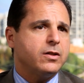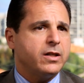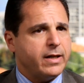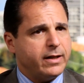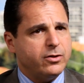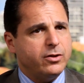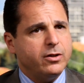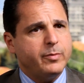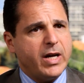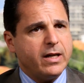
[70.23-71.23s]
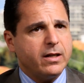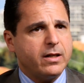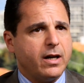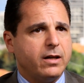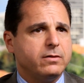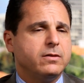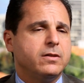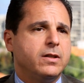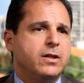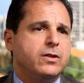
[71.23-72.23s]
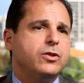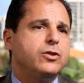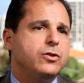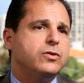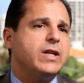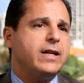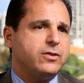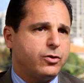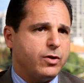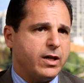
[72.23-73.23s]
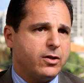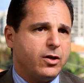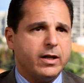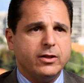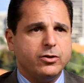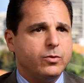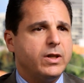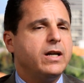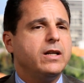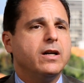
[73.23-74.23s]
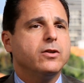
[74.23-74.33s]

connected to your bank account to use as a credit card as you would any